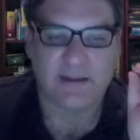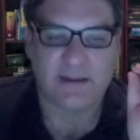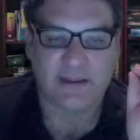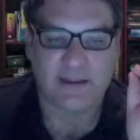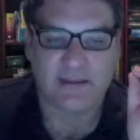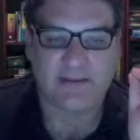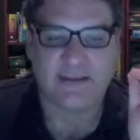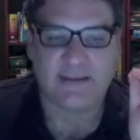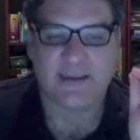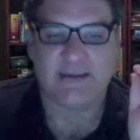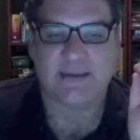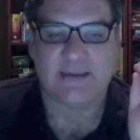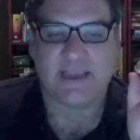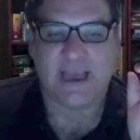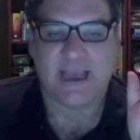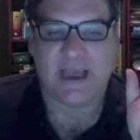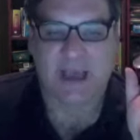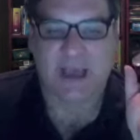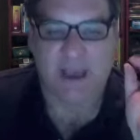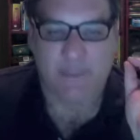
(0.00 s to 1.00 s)
And says,
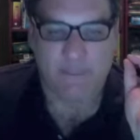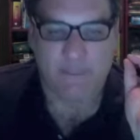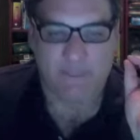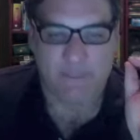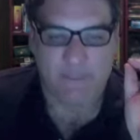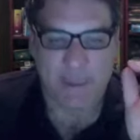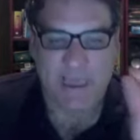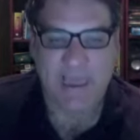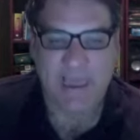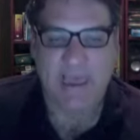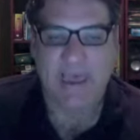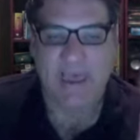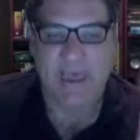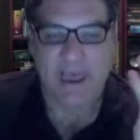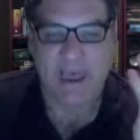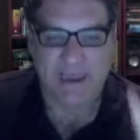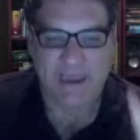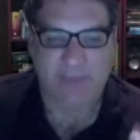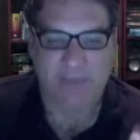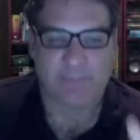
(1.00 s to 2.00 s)
meh
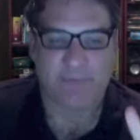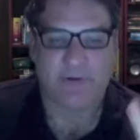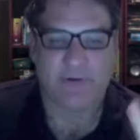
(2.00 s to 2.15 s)
hype.